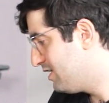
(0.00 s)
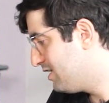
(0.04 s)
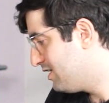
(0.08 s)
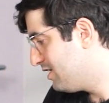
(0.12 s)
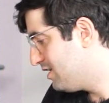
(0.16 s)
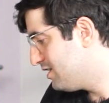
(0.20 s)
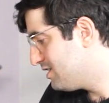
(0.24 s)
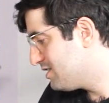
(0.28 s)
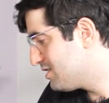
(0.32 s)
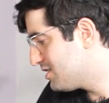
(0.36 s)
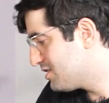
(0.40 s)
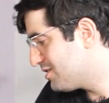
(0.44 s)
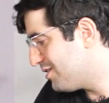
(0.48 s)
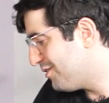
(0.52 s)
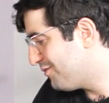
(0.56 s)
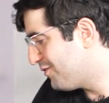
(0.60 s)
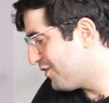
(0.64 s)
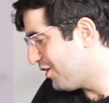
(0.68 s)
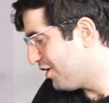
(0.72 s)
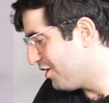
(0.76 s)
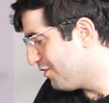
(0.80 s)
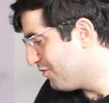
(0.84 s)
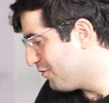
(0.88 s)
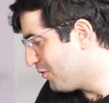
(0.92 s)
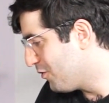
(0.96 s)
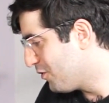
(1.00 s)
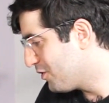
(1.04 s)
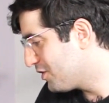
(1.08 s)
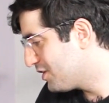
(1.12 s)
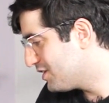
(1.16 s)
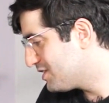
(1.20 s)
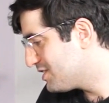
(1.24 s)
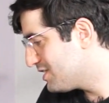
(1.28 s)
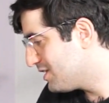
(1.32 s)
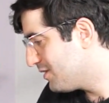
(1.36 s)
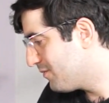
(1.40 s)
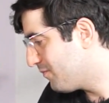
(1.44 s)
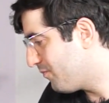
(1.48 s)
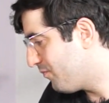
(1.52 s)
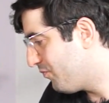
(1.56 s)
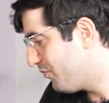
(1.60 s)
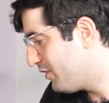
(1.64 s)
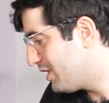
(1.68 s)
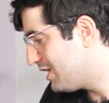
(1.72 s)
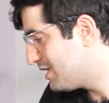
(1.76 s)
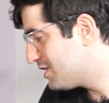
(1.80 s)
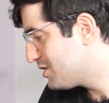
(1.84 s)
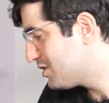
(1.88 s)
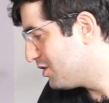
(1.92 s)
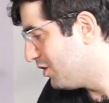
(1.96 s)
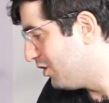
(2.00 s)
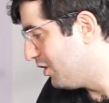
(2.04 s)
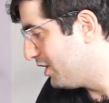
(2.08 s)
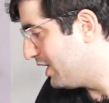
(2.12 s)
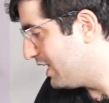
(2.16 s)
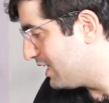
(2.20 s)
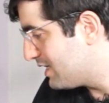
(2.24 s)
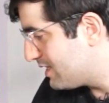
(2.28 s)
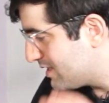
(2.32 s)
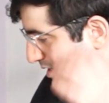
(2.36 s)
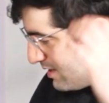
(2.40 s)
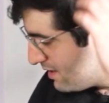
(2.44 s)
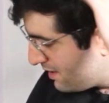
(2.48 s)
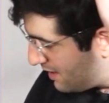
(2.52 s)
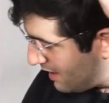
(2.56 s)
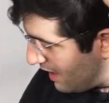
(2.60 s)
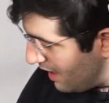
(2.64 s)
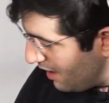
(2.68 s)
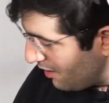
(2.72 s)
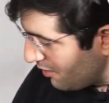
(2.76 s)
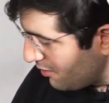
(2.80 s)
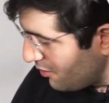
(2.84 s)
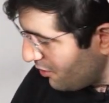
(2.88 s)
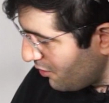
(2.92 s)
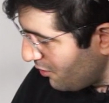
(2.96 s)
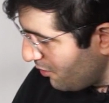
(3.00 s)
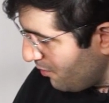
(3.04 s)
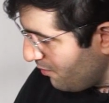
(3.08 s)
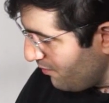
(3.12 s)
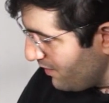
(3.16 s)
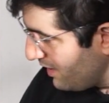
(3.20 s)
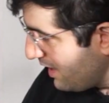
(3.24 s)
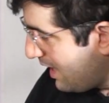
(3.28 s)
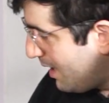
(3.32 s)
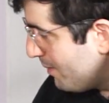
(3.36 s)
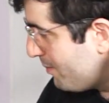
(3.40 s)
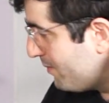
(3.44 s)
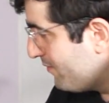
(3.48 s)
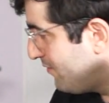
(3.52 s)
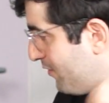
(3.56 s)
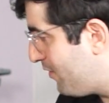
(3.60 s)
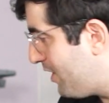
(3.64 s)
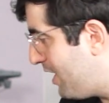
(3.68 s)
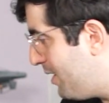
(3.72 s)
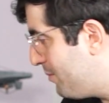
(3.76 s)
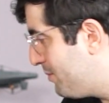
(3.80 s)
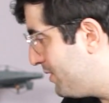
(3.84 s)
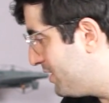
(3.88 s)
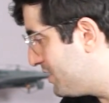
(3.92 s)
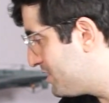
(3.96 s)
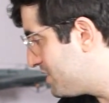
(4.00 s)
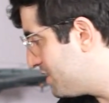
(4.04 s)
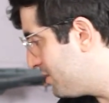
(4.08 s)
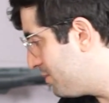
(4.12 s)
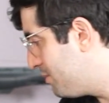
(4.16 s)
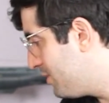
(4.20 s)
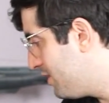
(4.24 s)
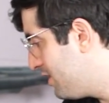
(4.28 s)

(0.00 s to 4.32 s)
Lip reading: Safari works. So yeah, now Chrome with app for Apple chip.